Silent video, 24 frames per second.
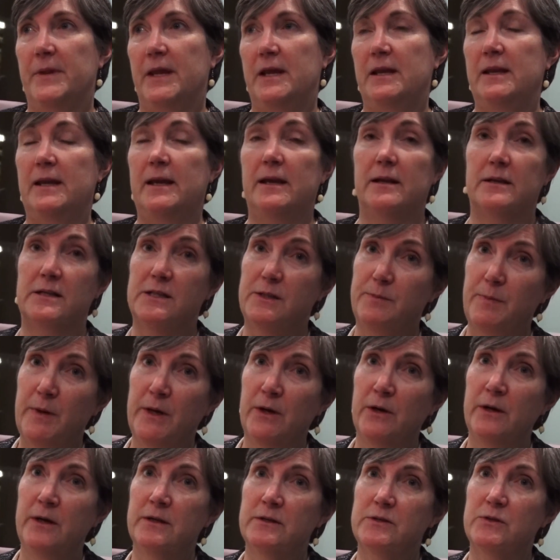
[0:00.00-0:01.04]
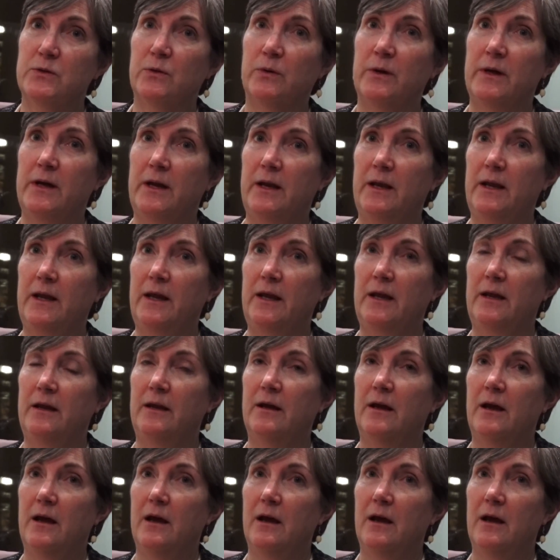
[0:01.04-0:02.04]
any experience or any,